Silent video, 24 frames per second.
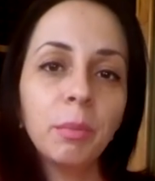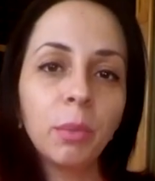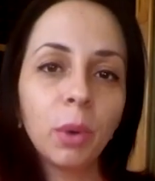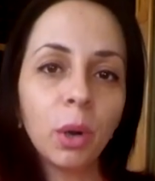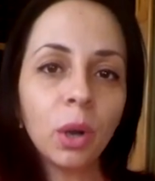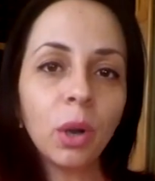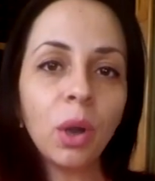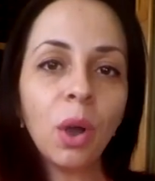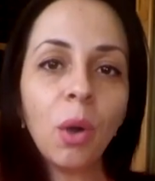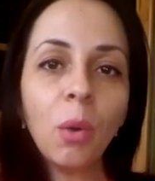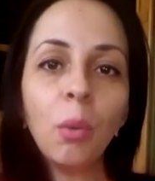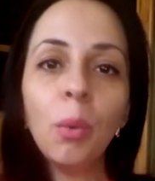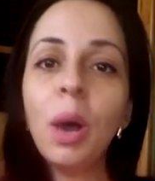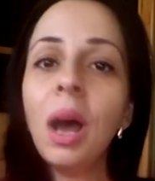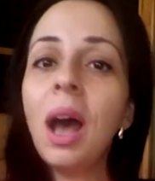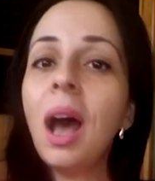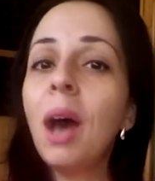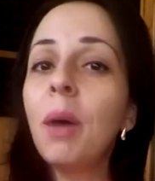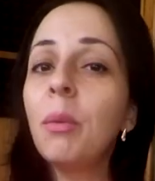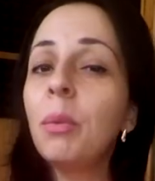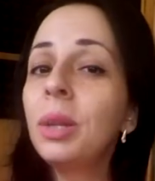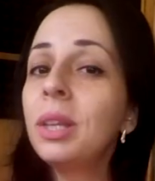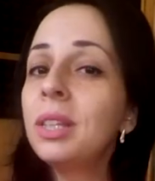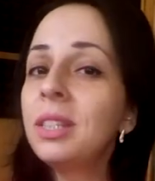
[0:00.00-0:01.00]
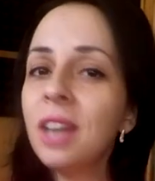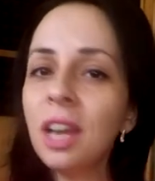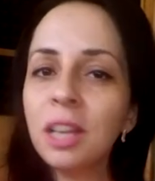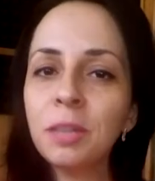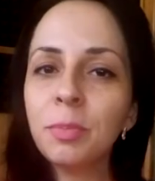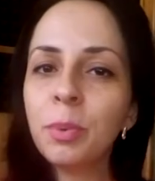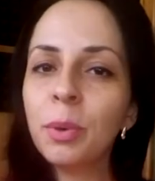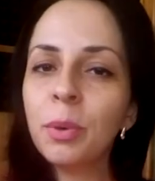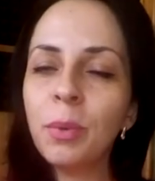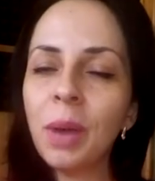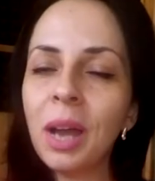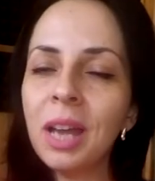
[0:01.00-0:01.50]
Moreover, I will
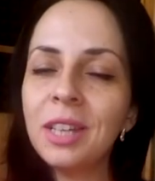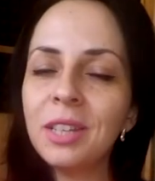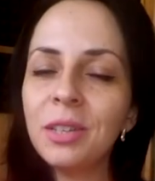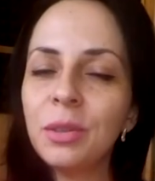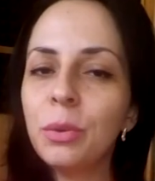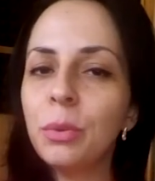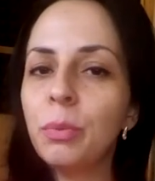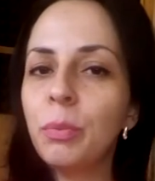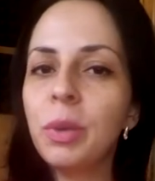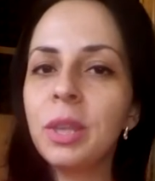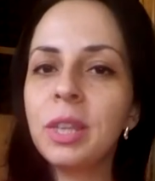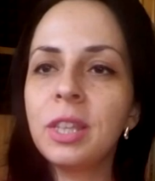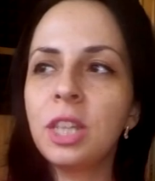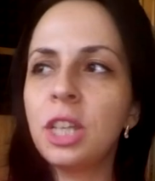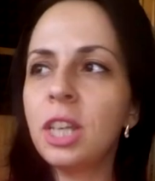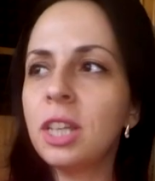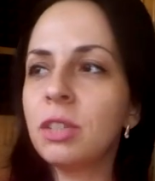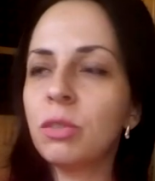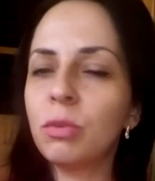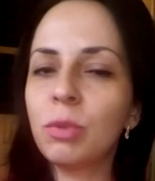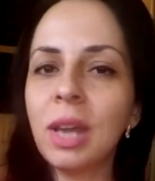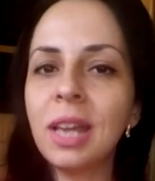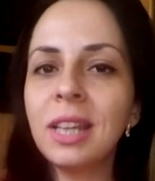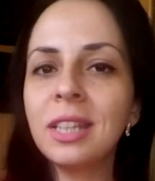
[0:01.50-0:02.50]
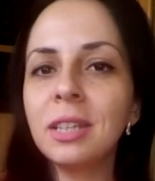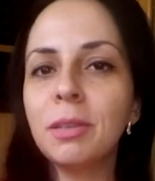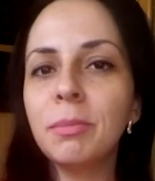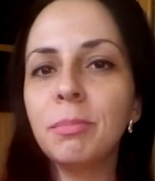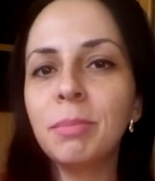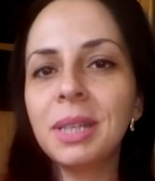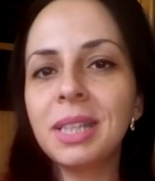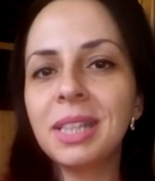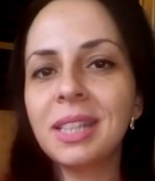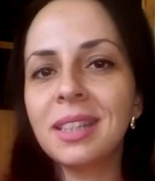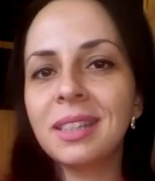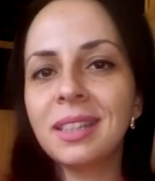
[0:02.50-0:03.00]
not provide you with just
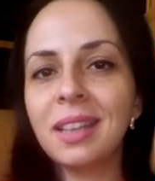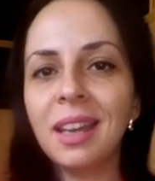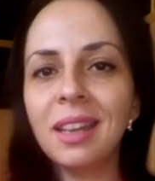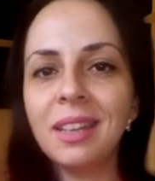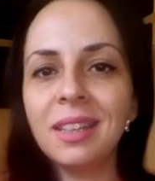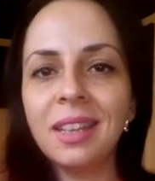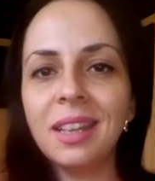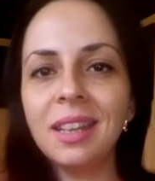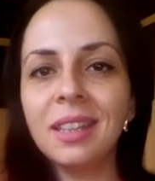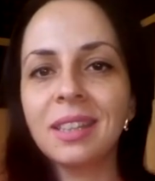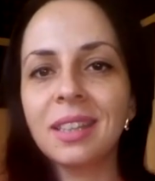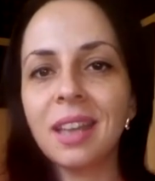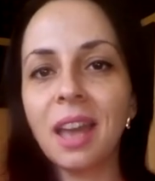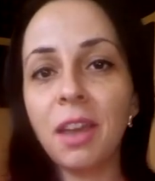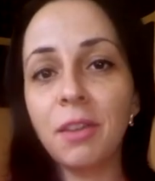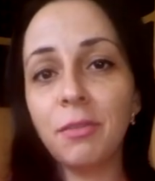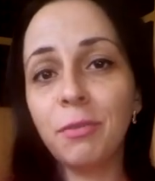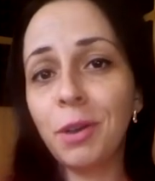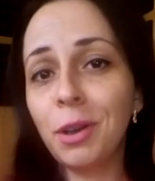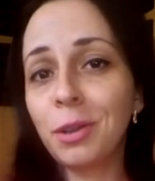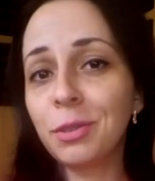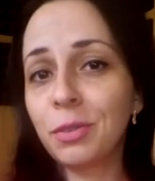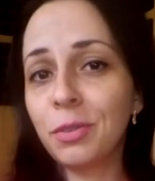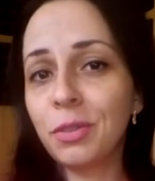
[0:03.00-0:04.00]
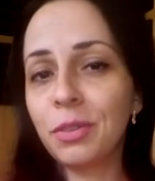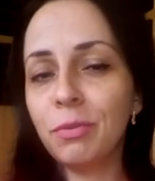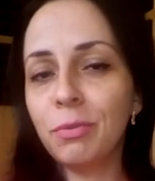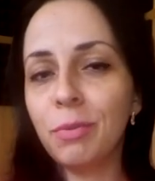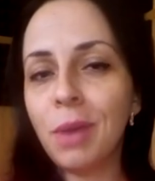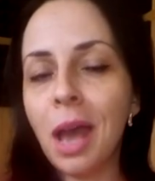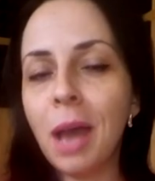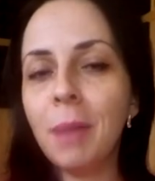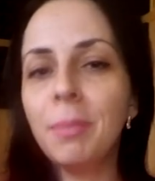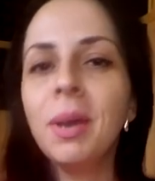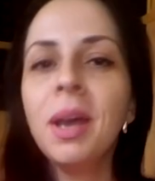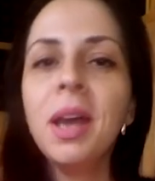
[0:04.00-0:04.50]
random business ideas I have found on the
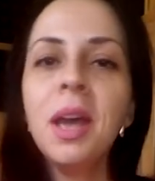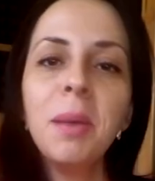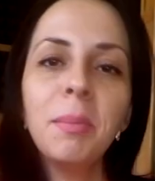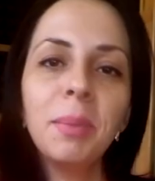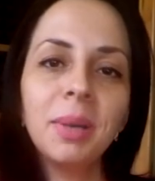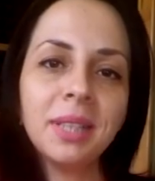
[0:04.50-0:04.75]
web,